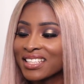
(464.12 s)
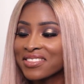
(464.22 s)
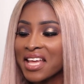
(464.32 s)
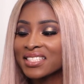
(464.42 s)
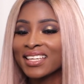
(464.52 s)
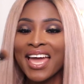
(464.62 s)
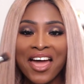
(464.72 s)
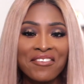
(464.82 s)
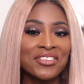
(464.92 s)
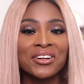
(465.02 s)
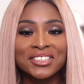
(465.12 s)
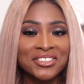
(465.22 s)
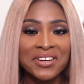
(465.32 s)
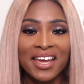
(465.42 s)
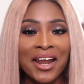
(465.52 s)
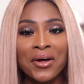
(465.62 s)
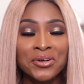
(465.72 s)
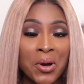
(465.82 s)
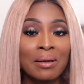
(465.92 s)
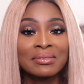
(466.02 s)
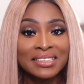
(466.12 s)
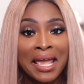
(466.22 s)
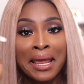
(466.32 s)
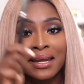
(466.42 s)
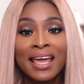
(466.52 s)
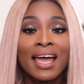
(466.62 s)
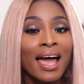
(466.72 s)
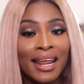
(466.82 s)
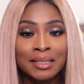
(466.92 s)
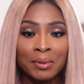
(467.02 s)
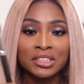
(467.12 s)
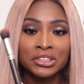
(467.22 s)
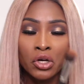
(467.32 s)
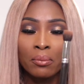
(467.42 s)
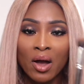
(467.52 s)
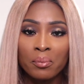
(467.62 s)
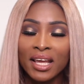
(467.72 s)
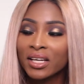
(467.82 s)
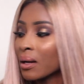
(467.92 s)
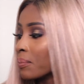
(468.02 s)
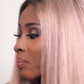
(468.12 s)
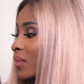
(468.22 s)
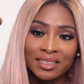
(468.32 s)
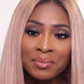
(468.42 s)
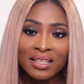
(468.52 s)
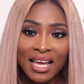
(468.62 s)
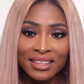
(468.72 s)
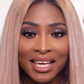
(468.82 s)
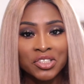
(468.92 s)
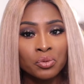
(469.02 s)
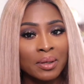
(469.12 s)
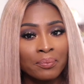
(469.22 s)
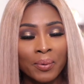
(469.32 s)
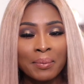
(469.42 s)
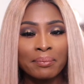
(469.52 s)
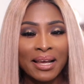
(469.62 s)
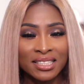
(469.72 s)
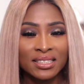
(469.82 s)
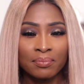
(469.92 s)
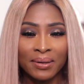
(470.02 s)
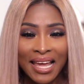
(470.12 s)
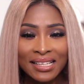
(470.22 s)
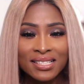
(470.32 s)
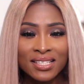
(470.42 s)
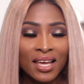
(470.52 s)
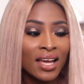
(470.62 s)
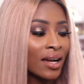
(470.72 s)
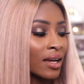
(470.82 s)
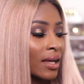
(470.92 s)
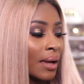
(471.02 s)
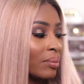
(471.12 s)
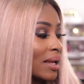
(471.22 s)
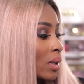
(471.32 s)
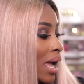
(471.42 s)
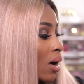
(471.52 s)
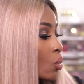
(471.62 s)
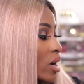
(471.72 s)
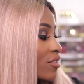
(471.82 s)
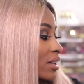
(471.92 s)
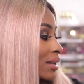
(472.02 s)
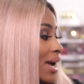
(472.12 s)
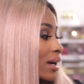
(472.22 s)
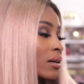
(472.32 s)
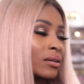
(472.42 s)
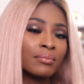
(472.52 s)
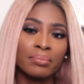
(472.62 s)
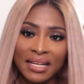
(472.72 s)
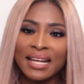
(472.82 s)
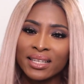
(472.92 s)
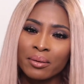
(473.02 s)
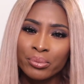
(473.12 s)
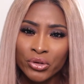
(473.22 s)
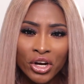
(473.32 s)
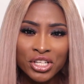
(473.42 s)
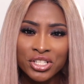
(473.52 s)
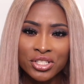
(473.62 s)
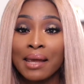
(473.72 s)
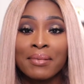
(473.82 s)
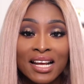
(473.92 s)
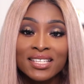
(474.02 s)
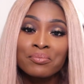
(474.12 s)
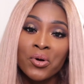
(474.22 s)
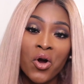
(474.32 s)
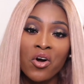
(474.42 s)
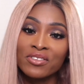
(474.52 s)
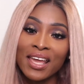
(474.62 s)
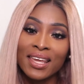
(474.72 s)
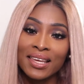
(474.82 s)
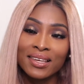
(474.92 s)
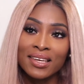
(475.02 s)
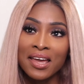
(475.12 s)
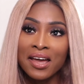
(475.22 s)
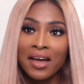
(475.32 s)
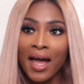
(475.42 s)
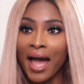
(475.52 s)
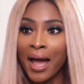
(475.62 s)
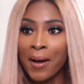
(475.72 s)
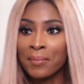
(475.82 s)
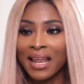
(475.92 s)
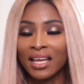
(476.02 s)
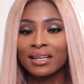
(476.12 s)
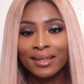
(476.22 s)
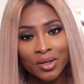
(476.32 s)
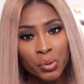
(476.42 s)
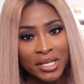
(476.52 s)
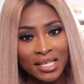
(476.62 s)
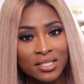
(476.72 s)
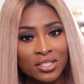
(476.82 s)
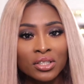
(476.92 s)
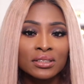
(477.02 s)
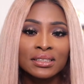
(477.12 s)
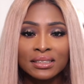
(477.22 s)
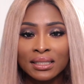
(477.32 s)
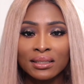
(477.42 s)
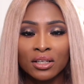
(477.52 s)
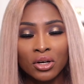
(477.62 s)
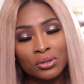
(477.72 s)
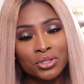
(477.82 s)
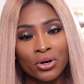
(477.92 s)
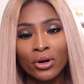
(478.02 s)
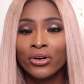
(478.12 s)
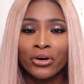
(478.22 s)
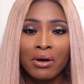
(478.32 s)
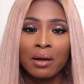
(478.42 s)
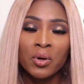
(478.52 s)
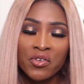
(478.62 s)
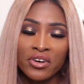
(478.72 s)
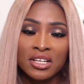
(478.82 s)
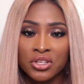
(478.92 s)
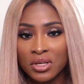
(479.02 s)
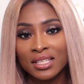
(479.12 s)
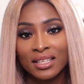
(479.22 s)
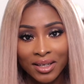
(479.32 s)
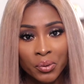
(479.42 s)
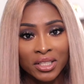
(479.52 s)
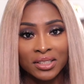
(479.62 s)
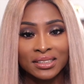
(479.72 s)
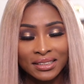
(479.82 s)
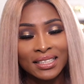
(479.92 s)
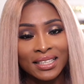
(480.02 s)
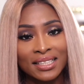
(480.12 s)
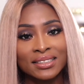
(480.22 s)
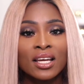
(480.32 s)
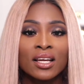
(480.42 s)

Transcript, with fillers: synthetic hair feel to it. I don't know what I'm saying and I'm supposed to know about makeup. Something like this would be probably better to blend. Blend it out with than like a blending brush. I'm actually more of a um, like a liquid concealer contour girl. I would prefer to use liquid concealers